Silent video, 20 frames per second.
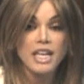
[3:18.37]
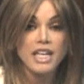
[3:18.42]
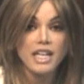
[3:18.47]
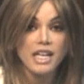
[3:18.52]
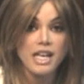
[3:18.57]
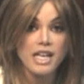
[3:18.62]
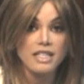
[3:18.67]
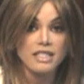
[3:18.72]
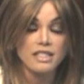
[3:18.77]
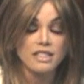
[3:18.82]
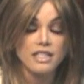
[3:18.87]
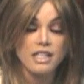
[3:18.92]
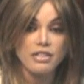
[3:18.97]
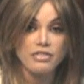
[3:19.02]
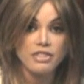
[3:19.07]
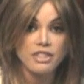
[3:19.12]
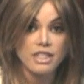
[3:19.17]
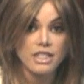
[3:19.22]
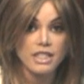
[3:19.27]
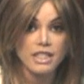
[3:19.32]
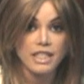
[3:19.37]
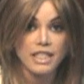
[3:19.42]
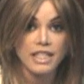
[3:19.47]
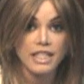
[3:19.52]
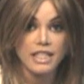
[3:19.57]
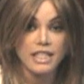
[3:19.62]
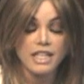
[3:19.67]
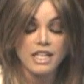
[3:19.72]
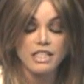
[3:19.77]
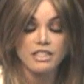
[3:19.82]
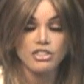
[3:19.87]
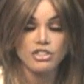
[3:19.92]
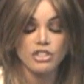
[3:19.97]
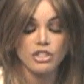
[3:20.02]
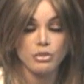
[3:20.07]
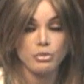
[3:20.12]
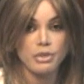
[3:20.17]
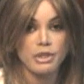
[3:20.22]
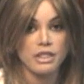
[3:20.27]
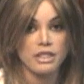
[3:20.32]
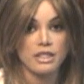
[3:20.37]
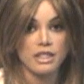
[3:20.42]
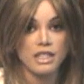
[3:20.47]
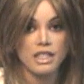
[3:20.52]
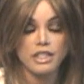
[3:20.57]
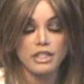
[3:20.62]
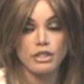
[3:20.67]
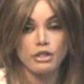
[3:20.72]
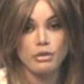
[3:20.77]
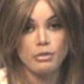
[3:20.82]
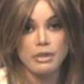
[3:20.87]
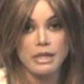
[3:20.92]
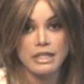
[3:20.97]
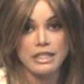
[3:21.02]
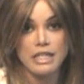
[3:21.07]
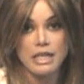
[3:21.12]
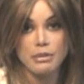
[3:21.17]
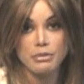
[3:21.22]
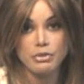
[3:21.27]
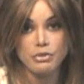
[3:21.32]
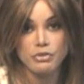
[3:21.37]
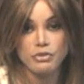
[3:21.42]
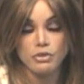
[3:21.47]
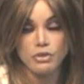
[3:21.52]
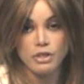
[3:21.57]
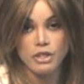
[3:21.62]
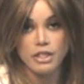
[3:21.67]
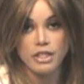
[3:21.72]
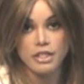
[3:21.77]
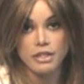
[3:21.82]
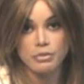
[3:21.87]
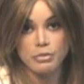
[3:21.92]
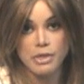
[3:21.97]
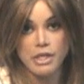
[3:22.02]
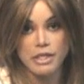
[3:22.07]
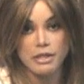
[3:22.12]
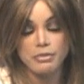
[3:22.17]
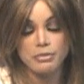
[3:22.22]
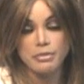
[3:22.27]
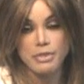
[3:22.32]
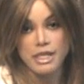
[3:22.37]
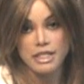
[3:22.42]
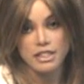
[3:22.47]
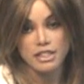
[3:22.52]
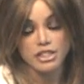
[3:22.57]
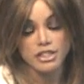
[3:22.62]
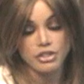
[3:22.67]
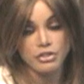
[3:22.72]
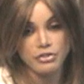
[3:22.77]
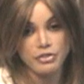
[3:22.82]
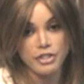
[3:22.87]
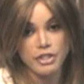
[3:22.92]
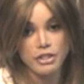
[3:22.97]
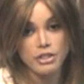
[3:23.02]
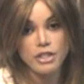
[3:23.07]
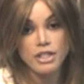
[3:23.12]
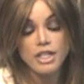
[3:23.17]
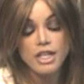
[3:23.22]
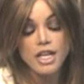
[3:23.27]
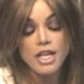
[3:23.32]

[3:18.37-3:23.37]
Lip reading: Yes, definitely. I should have been clear about that before in my past interview.